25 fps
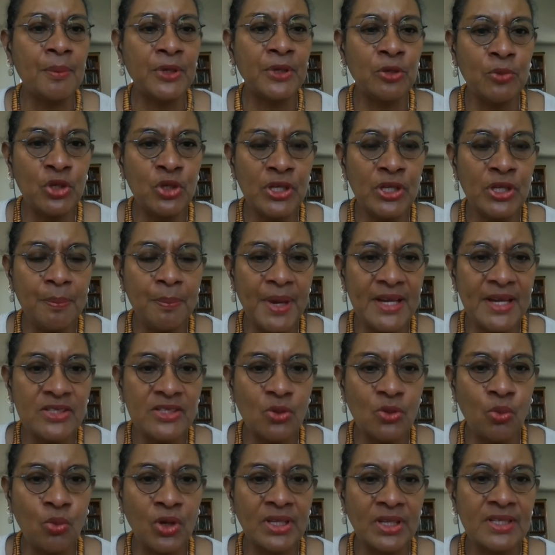
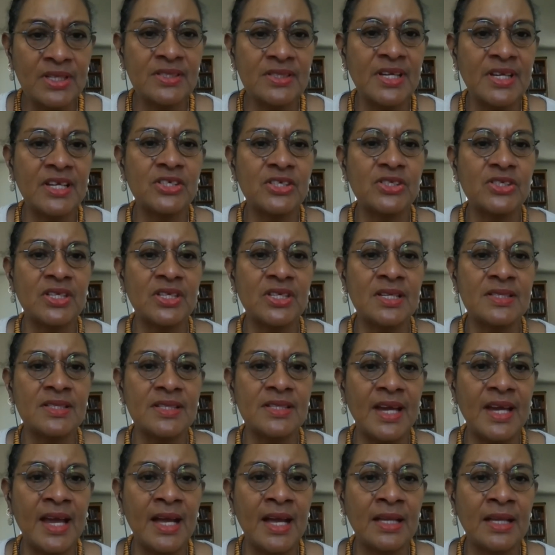community-based
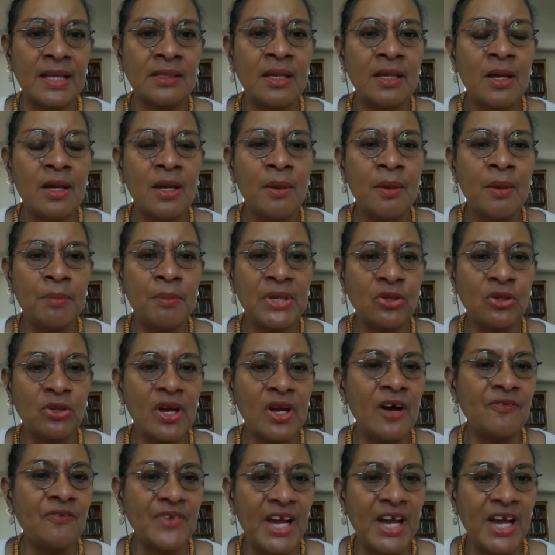organizations and mental
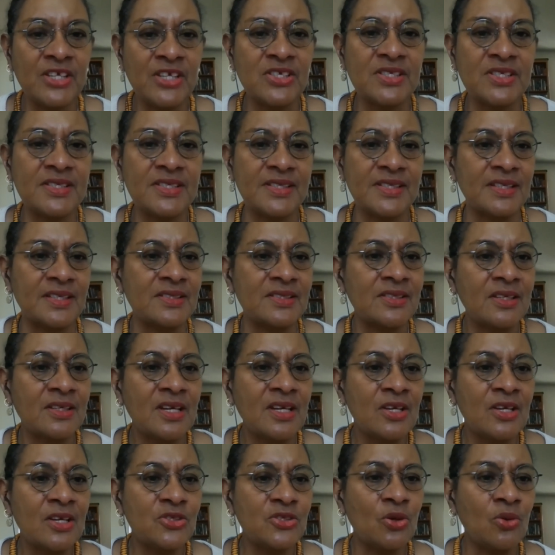health agencies.
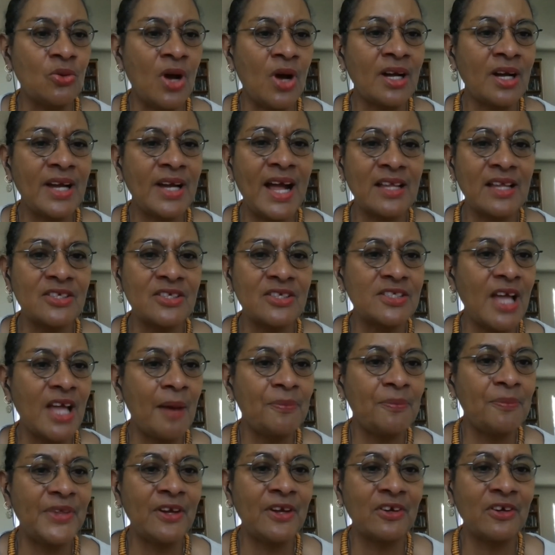So I'll kind of
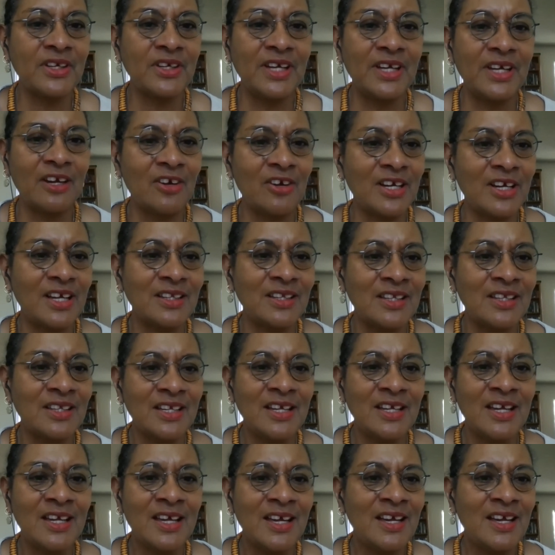stop there, Karen.
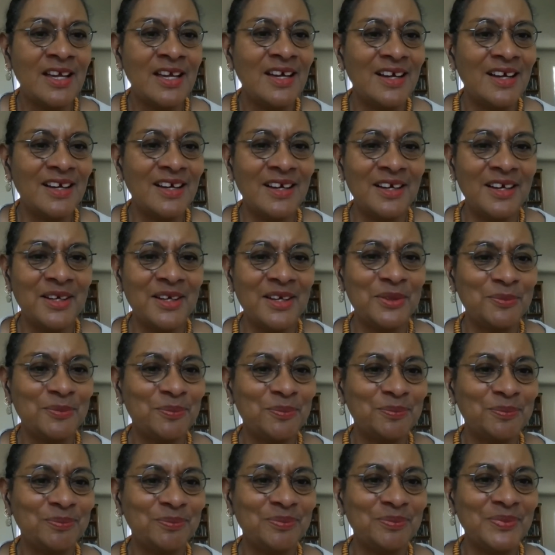
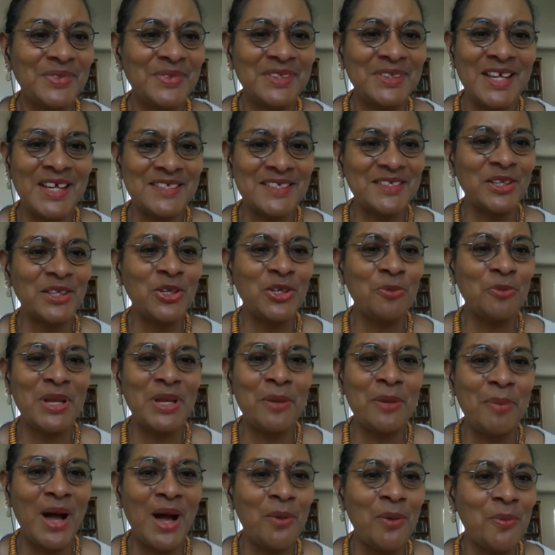That's a little
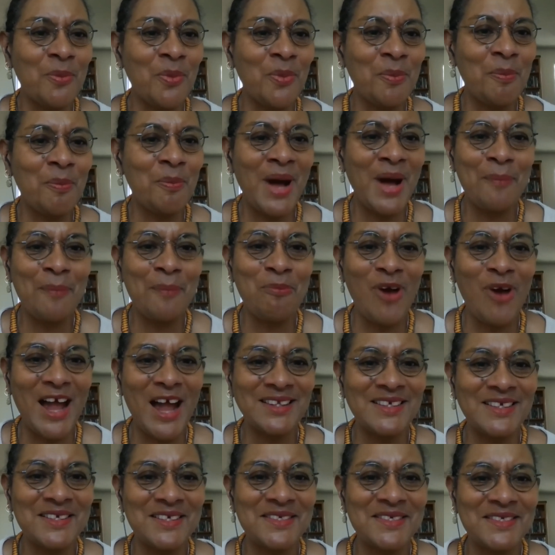bit about my
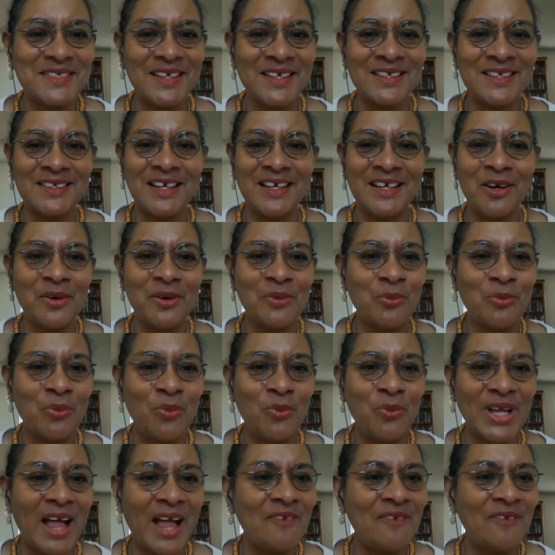practice and
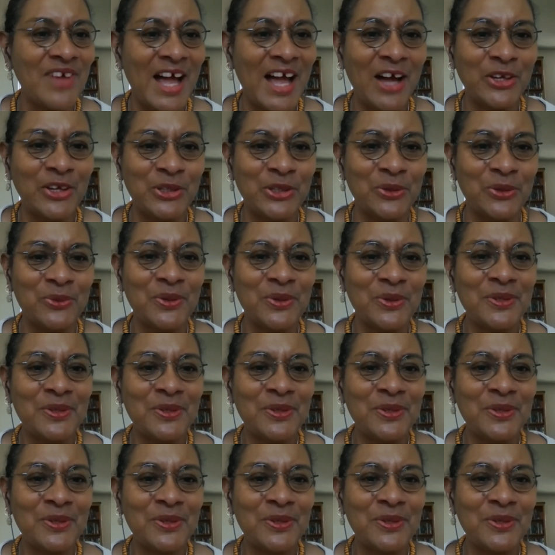what I value.